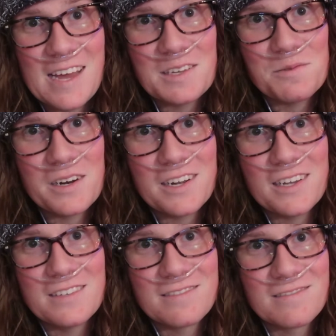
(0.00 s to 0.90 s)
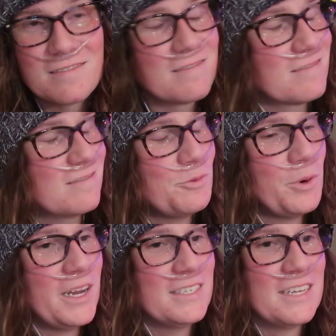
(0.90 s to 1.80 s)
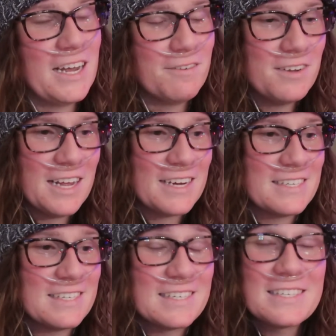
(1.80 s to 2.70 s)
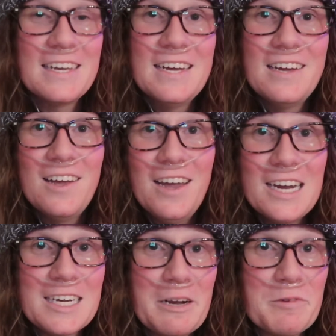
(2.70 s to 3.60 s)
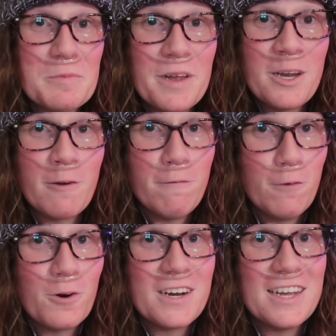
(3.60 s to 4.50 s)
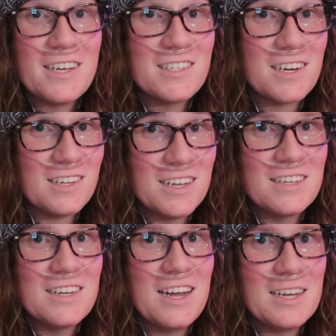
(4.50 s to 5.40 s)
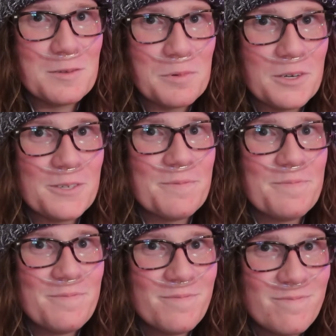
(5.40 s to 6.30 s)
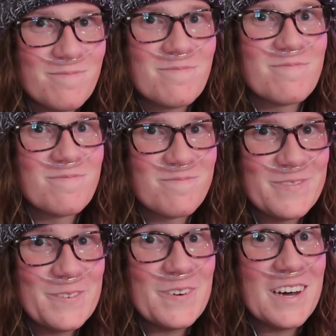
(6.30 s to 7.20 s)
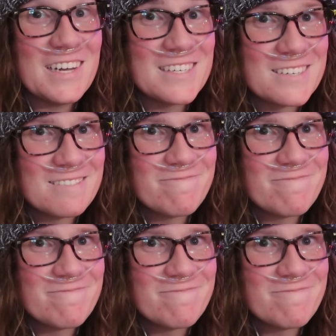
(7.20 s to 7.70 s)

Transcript: that's when I went into anaphylaxis. Ended up spending four days in a London hospital. Fun.